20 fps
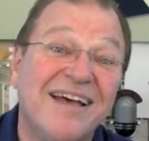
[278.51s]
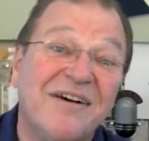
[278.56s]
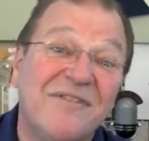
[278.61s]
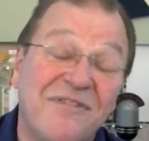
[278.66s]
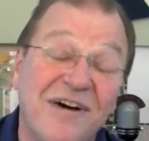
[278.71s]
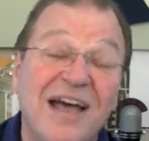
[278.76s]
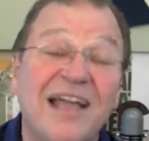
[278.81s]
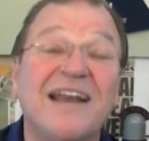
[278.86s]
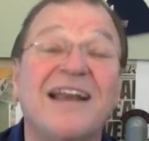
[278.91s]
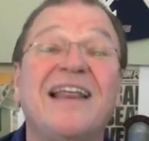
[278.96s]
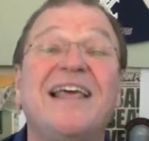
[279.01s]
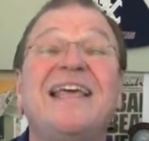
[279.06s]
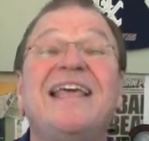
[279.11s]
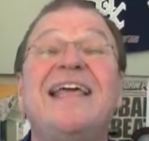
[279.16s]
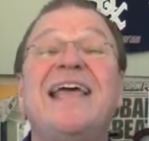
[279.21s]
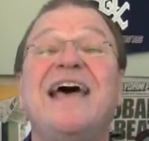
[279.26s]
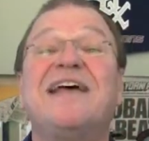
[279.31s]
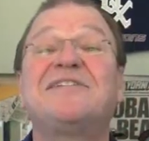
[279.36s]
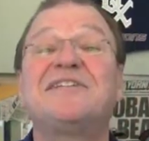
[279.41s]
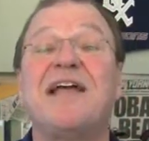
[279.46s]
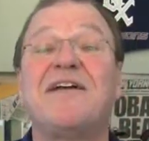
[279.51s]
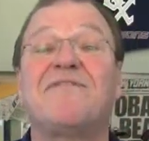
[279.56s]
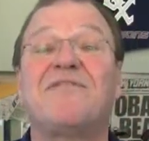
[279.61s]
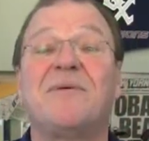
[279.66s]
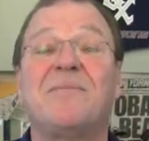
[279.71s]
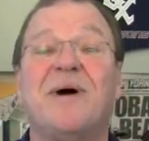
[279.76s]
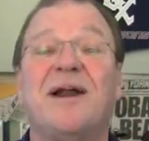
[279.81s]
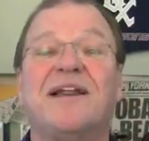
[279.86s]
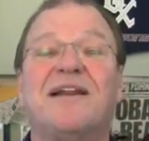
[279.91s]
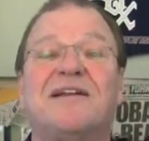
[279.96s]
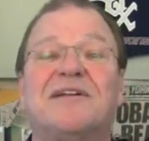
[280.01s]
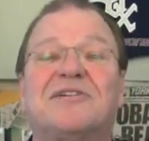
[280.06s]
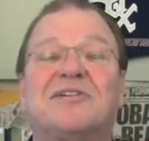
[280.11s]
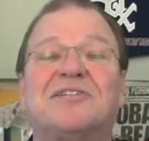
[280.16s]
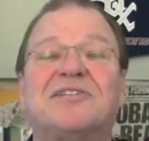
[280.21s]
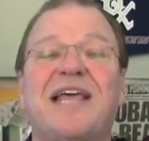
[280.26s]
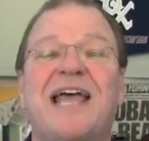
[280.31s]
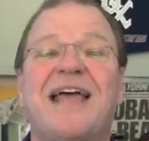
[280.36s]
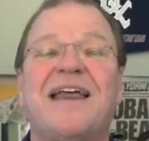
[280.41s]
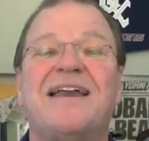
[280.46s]
Finally, he asked everybody to
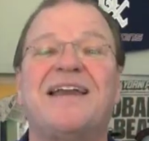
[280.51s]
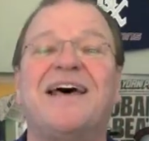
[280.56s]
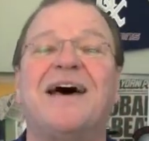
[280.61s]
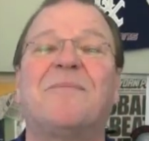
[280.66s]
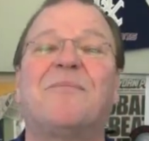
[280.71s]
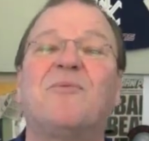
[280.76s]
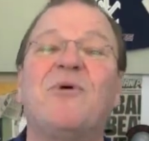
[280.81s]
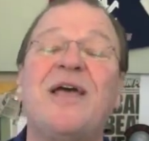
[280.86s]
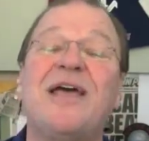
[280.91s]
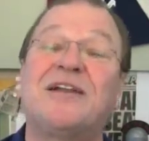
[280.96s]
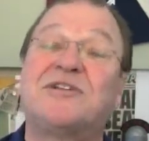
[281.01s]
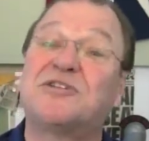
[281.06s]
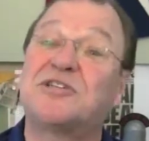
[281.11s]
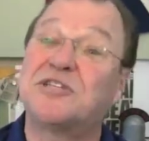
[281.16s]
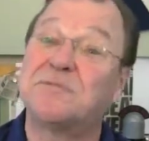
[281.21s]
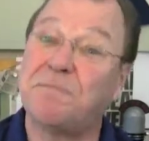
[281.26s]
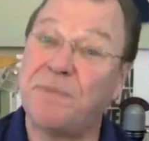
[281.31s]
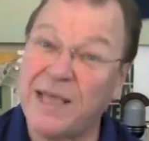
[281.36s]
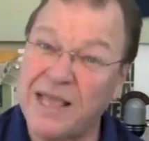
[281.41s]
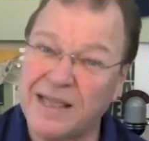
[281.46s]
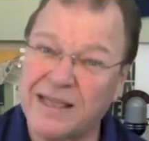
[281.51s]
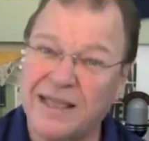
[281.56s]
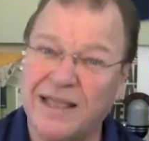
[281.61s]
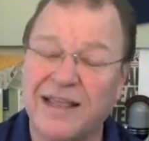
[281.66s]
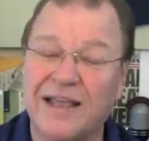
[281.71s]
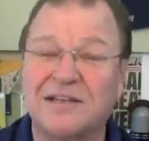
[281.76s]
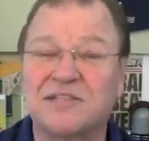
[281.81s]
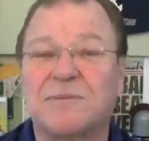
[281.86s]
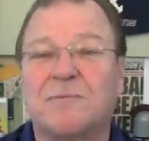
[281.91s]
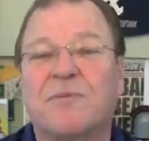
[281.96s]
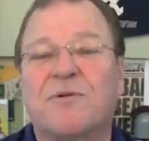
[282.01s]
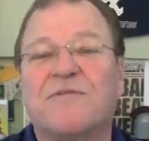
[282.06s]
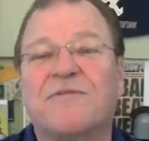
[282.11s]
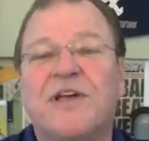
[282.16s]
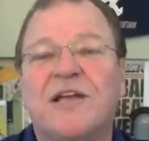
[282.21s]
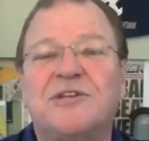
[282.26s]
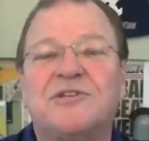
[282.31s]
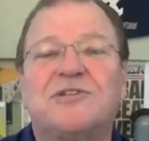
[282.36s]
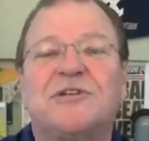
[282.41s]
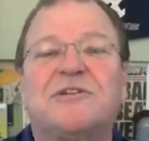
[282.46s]
stand up, which, speaking as a
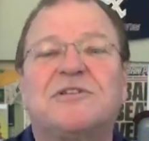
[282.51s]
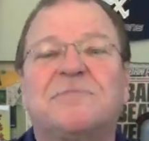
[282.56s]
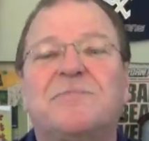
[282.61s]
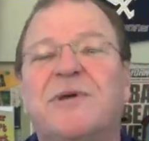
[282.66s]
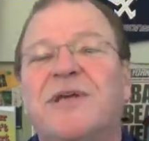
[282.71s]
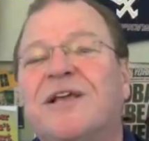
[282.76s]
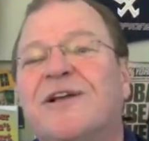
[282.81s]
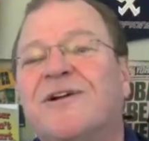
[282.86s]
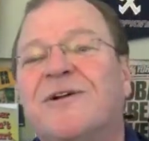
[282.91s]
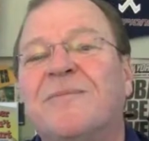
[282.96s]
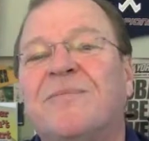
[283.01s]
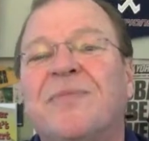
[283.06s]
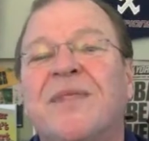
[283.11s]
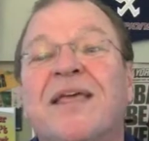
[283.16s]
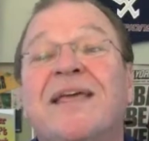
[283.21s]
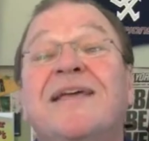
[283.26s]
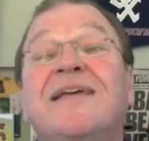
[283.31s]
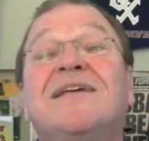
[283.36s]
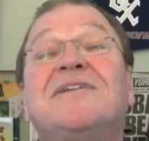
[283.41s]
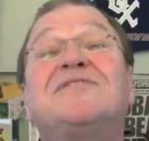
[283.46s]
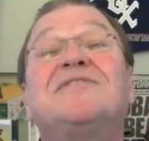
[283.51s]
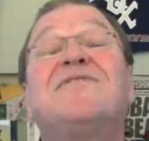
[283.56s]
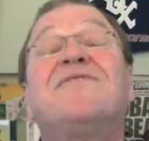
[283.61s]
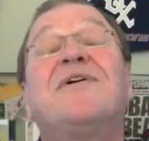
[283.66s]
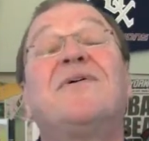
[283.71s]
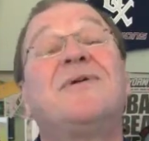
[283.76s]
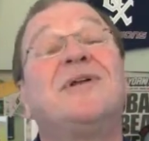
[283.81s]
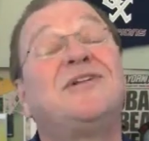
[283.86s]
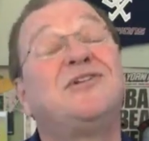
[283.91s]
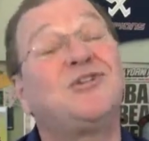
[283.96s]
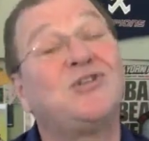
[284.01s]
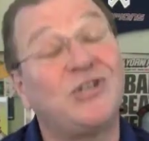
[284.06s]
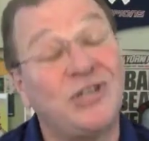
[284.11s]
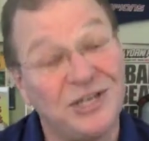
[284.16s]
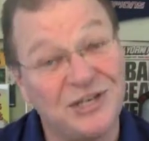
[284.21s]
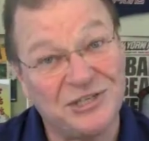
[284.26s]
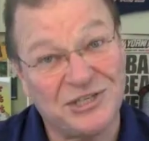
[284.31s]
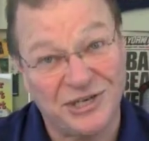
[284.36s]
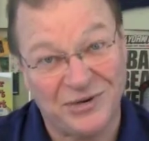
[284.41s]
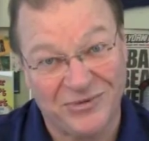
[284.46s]
professional speaker, is a very
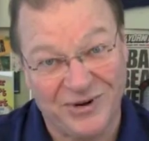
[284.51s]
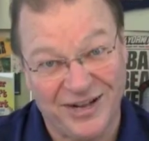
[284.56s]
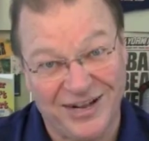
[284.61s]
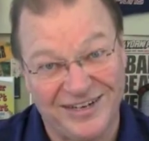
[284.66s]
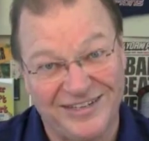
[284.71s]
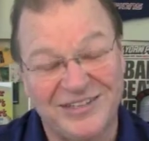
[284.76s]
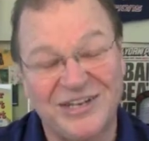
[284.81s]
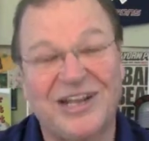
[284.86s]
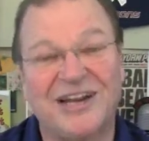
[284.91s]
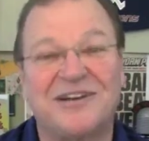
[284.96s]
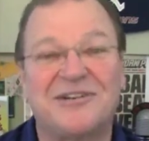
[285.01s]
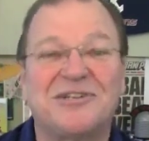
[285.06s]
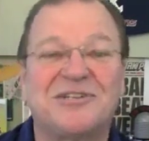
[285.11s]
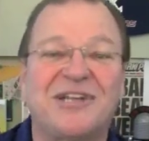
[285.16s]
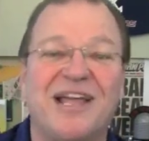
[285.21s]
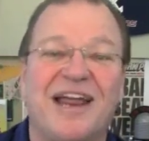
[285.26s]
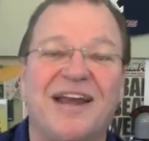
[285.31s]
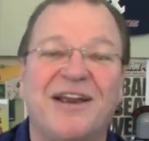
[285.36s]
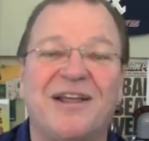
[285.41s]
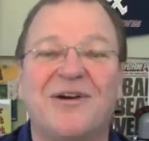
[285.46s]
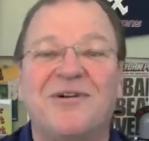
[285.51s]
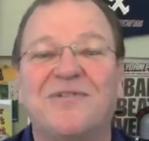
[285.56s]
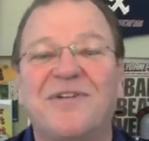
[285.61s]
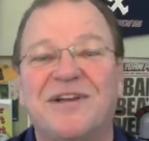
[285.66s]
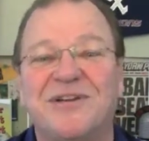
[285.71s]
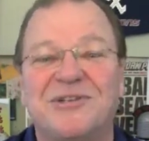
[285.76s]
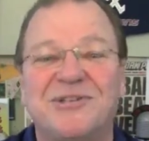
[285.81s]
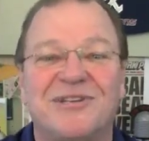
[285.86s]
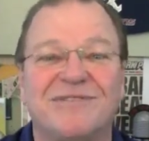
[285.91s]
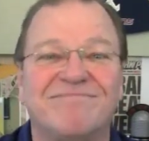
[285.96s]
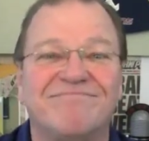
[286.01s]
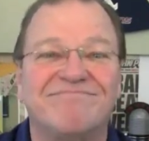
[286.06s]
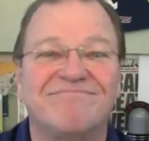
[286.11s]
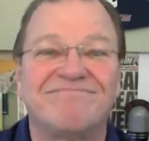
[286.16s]
cheesy way to get a standing ovation.